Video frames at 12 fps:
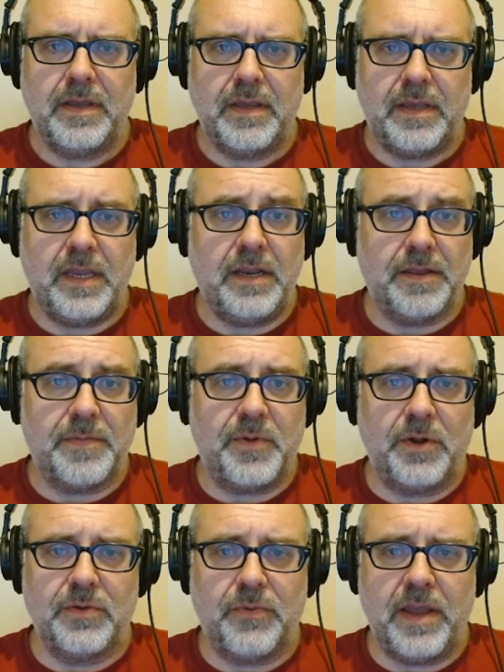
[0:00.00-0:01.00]
Edith
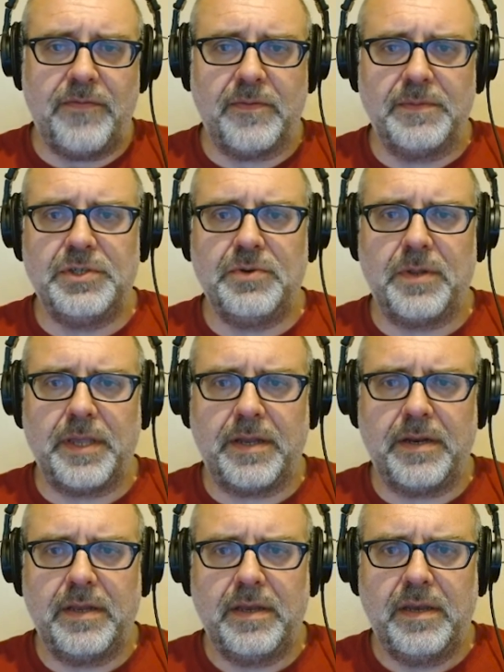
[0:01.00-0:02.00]
pulled away from
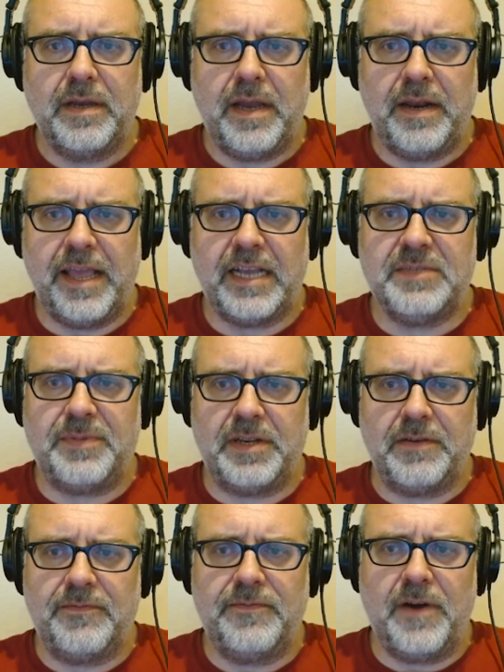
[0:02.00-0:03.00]
Julian, an
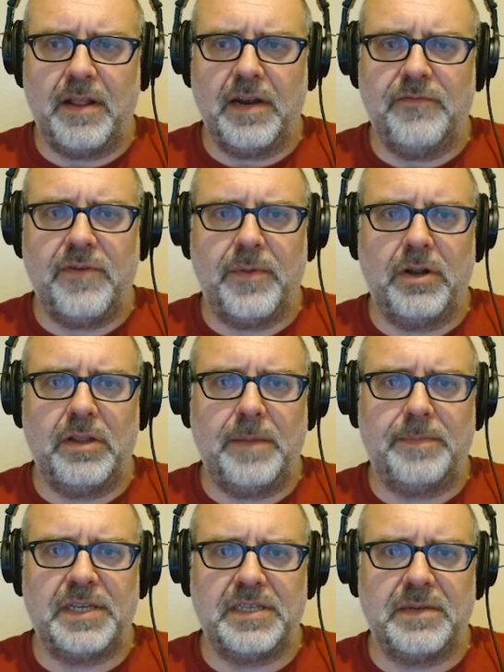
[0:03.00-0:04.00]
expletive falling from her
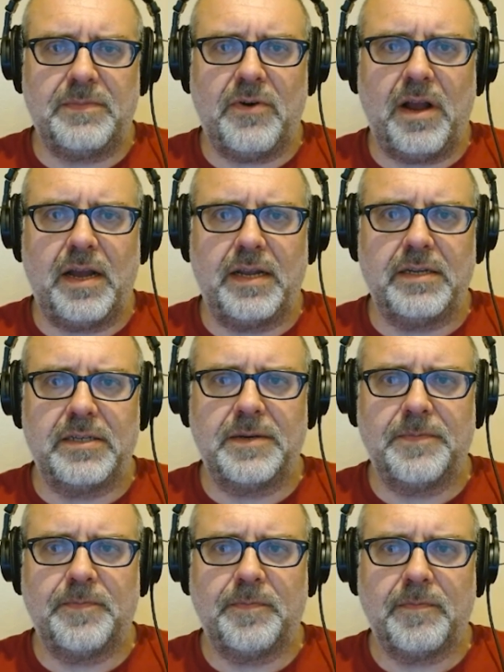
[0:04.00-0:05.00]
lips in surprise.
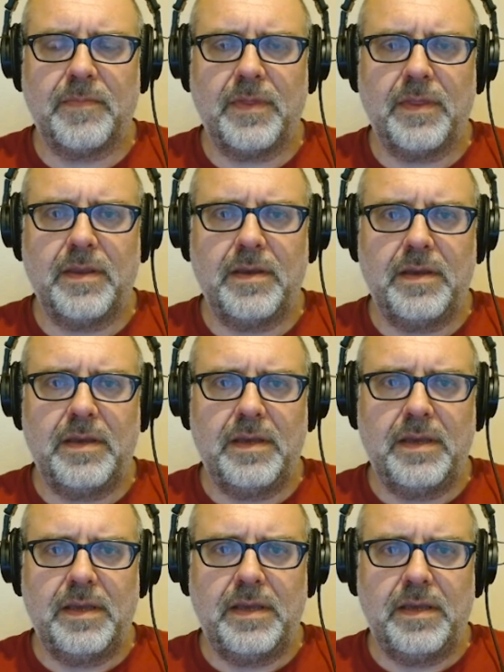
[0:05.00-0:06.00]

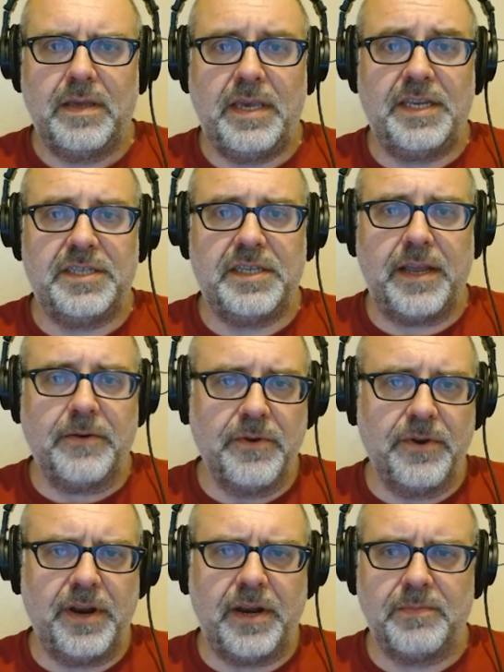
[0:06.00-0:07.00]
He stayed
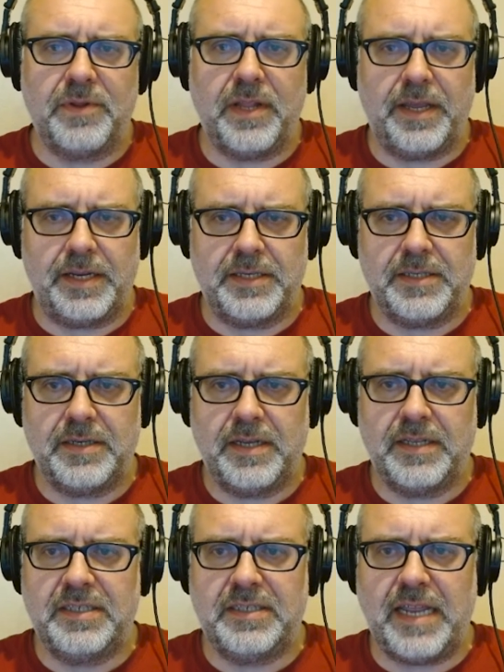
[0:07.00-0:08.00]
rooted in place,
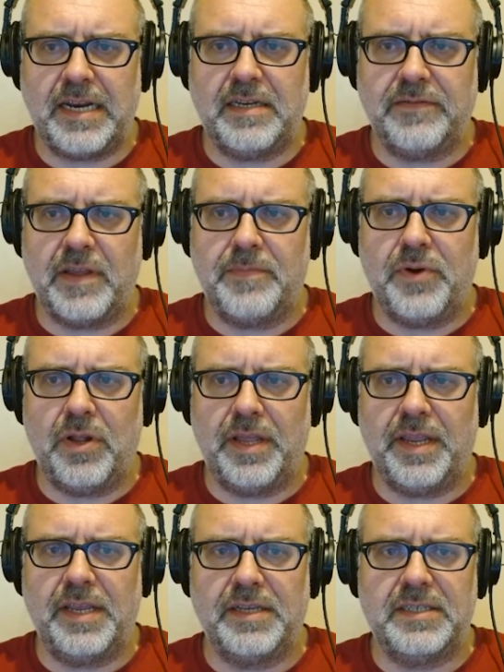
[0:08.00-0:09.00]
instinctively
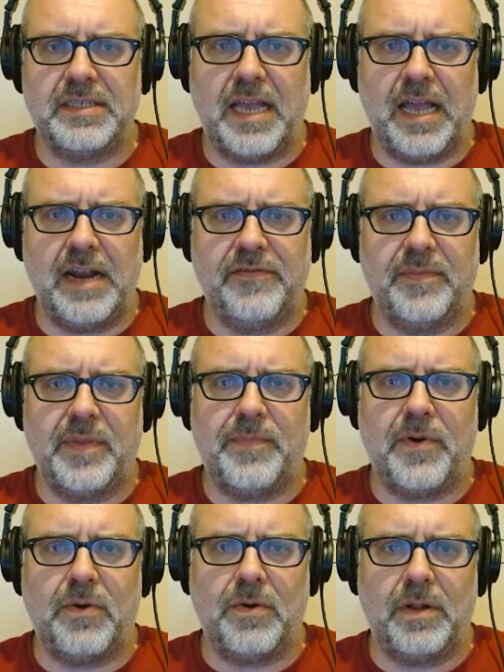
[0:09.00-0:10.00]
pulling his sign from the
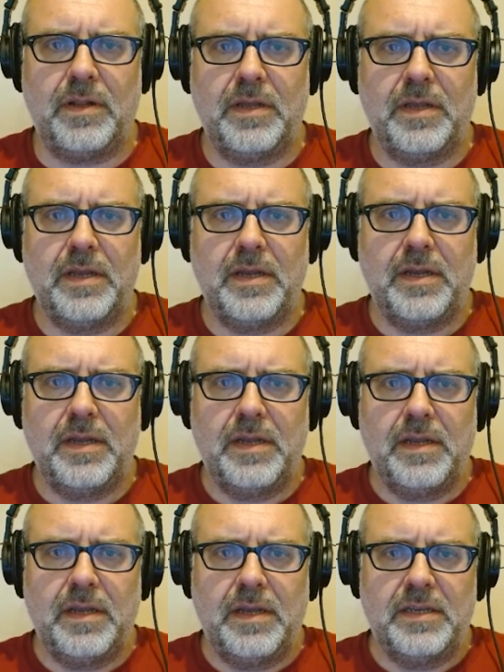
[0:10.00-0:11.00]
pole.
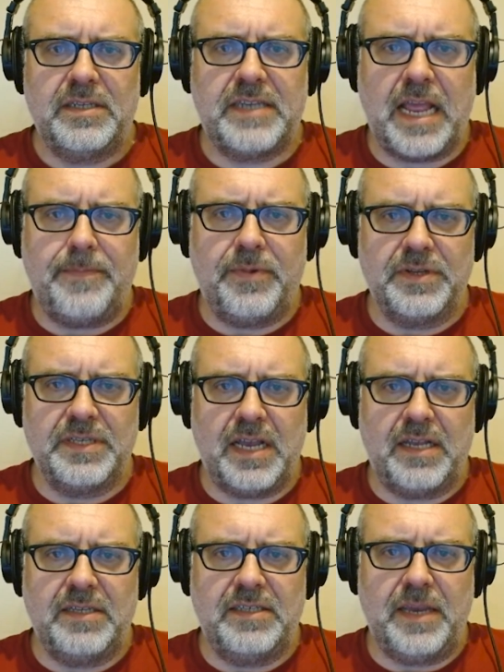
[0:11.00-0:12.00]
staples
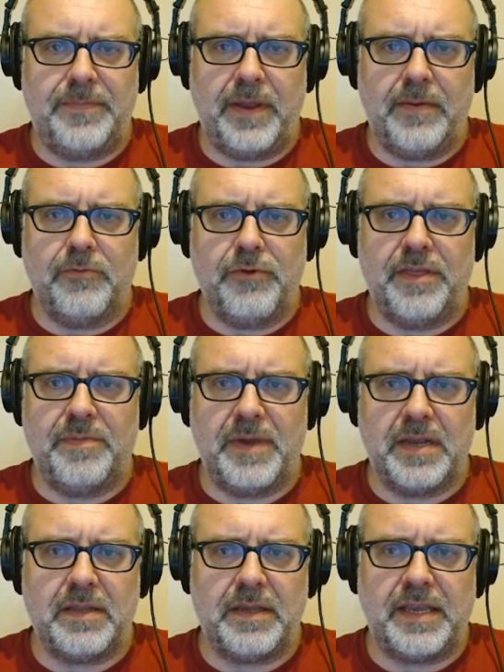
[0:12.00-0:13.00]
unzipping
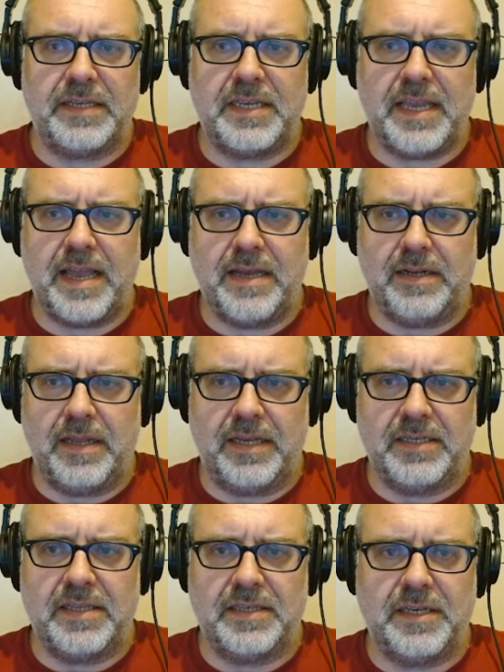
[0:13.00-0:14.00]
rhythmically as he
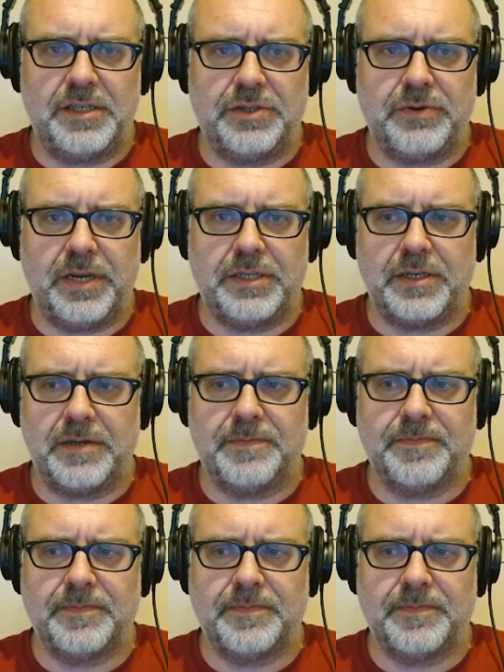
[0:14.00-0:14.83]
analyzed the situation.